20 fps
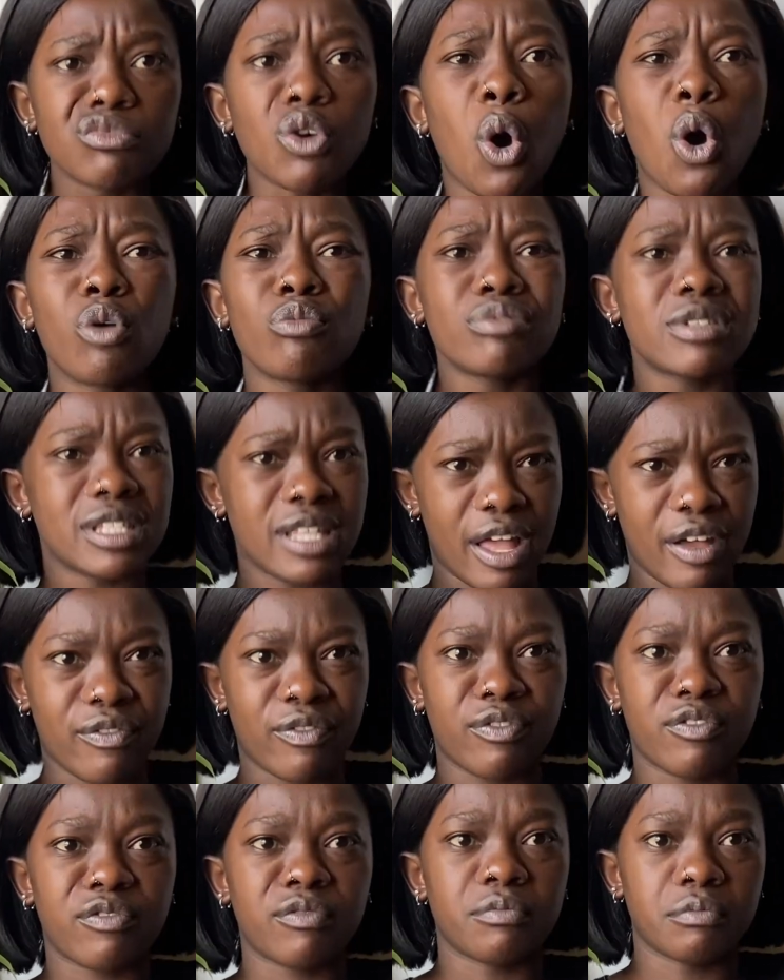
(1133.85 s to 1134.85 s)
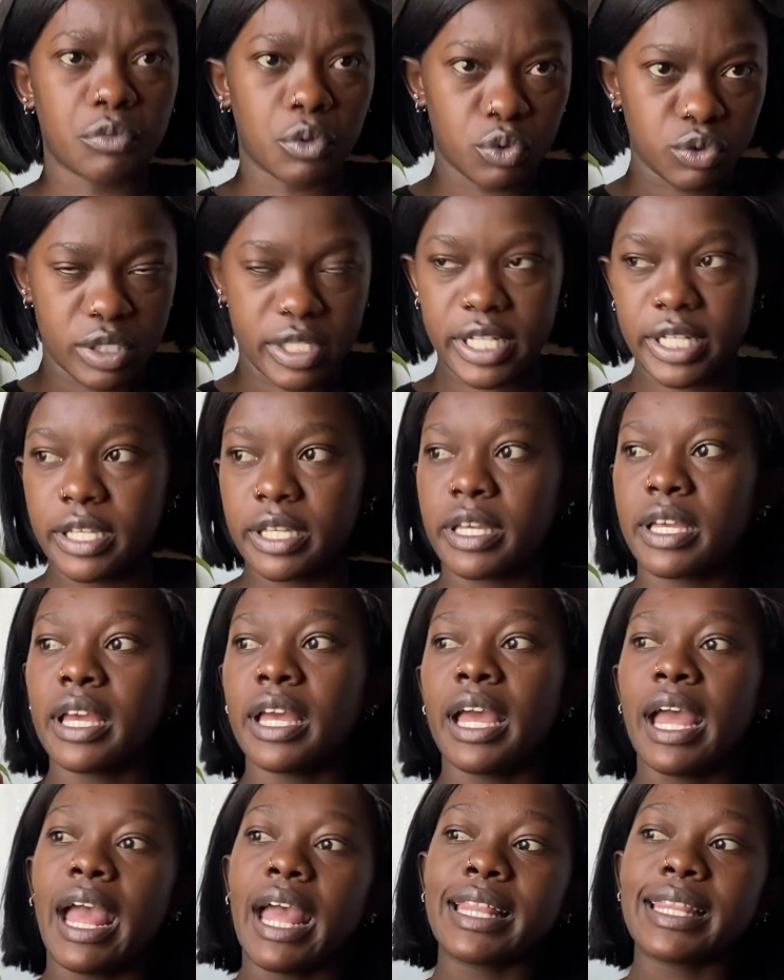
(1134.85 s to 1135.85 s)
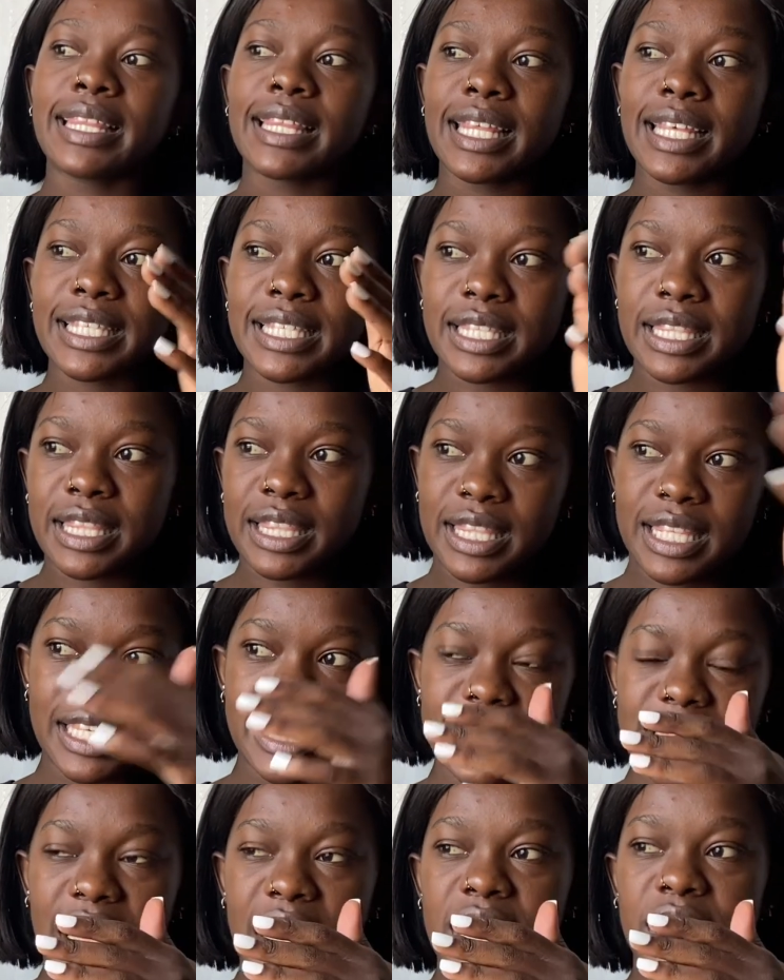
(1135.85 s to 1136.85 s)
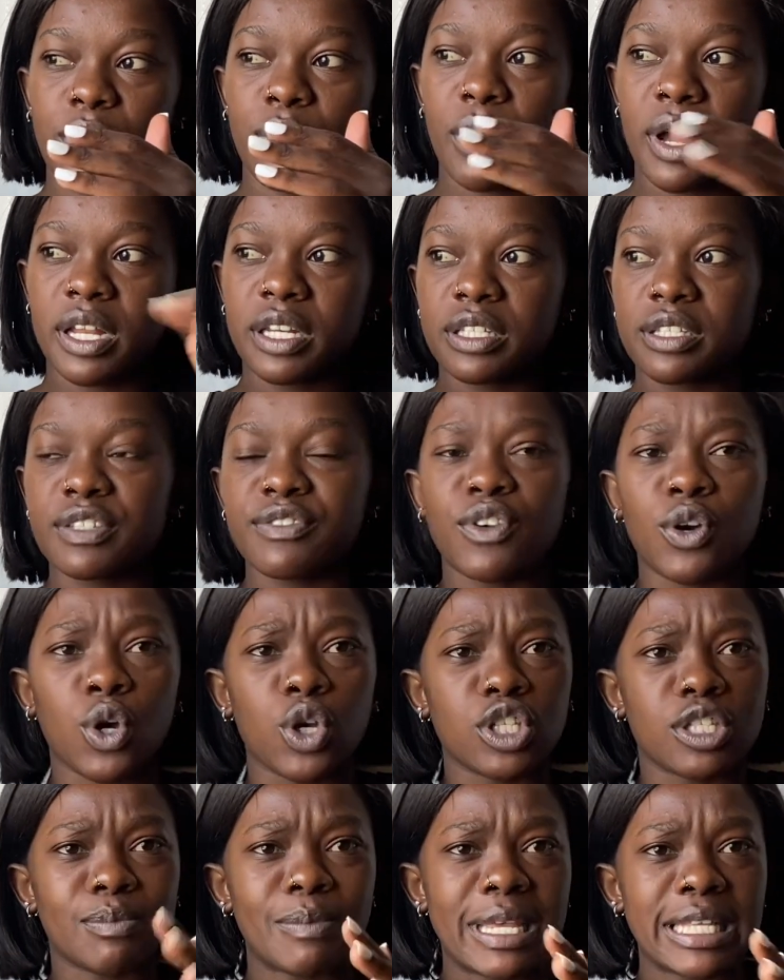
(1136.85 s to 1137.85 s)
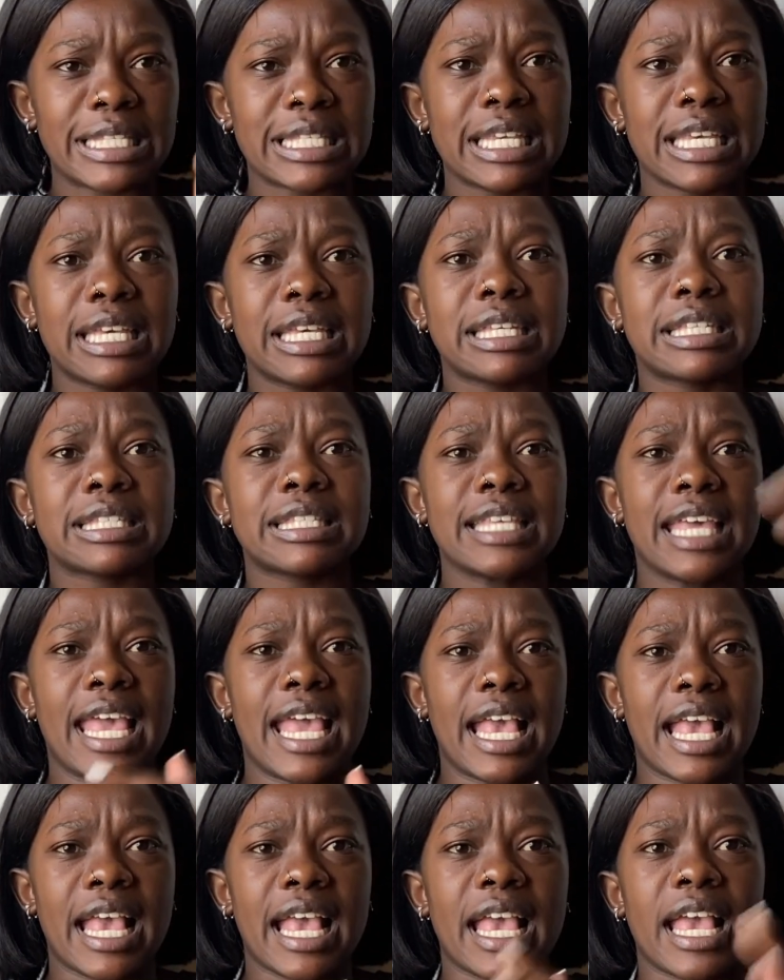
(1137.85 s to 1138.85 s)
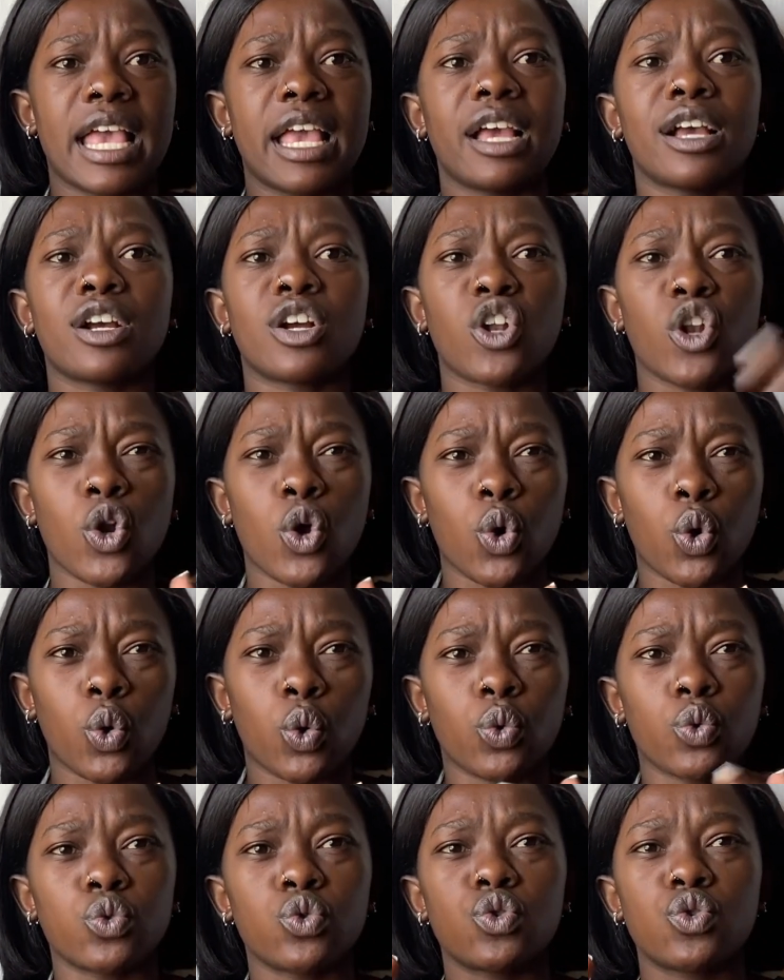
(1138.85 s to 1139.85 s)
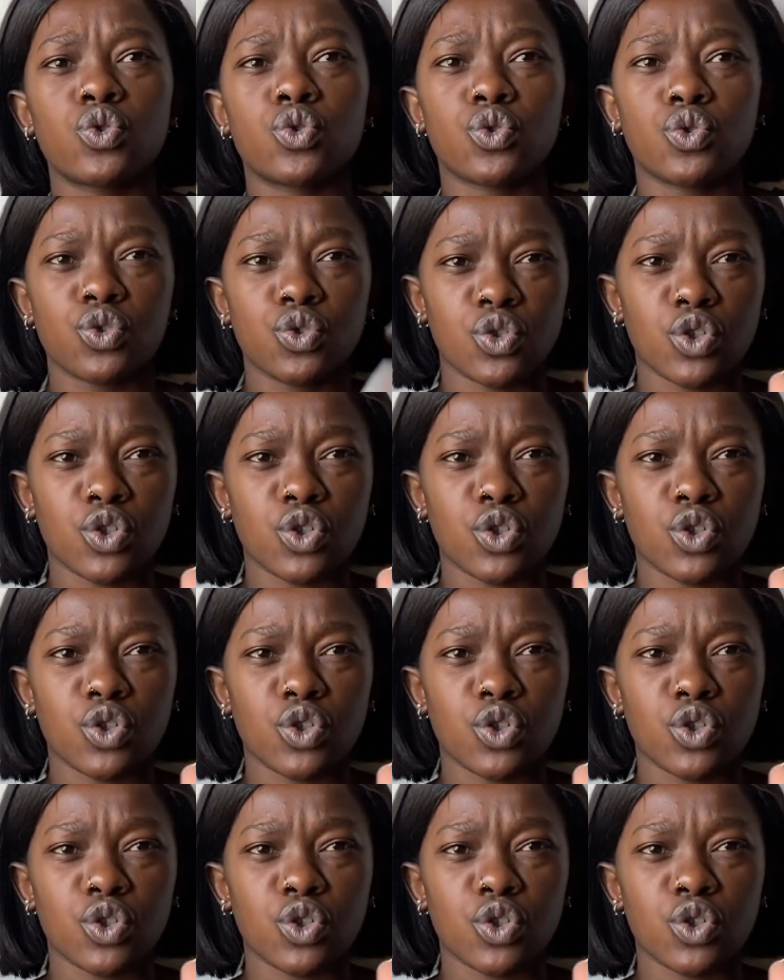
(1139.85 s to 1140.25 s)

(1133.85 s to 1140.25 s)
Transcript: home stuff mostly and the, this other one is for cosmetics hair clothes